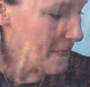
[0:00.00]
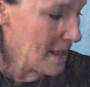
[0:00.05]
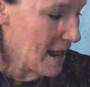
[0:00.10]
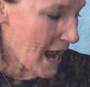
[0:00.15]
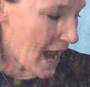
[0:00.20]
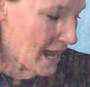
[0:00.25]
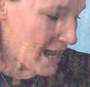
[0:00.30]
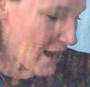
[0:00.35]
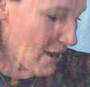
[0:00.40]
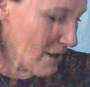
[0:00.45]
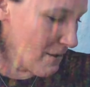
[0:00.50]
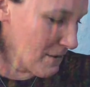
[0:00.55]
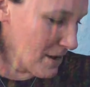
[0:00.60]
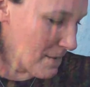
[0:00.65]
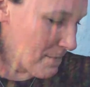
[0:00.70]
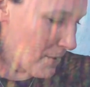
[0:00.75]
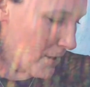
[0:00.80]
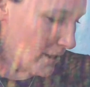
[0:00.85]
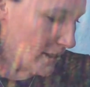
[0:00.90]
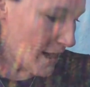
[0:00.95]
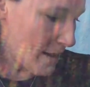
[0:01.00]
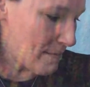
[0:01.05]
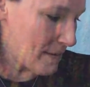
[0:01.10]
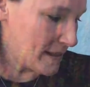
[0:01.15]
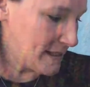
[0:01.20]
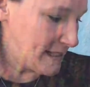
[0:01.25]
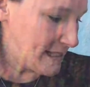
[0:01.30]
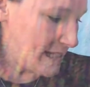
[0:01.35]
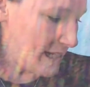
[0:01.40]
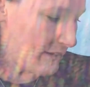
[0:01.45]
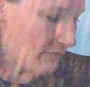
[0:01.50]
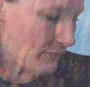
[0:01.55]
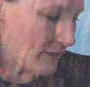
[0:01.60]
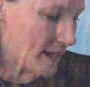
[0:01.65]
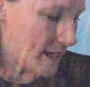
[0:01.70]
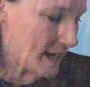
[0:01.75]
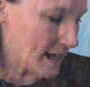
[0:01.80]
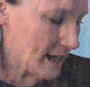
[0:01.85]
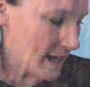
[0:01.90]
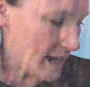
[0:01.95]
And now I want to pull up and see if we
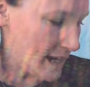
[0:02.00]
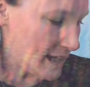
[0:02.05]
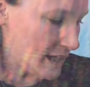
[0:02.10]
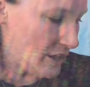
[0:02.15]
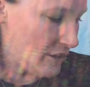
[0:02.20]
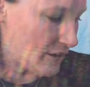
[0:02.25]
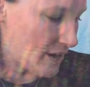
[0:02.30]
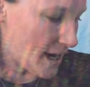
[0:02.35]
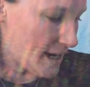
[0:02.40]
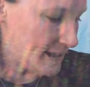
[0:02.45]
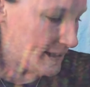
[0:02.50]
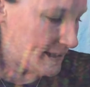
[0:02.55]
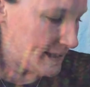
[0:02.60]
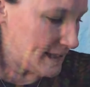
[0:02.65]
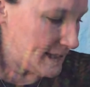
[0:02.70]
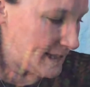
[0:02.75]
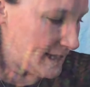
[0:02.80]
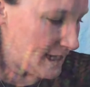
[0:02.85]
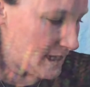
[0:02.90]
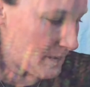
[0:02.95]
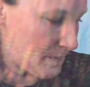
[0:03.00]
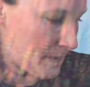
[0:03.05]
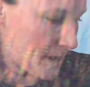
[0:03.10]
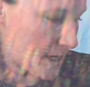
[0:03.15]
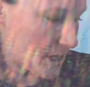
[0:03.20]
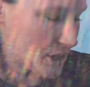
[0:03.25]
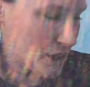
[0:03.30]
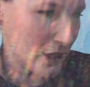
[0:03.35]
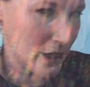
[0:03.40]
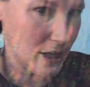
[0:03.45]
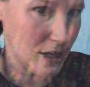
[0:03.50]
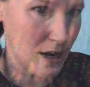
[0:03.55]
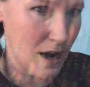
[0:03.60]
can get you guys to see the picture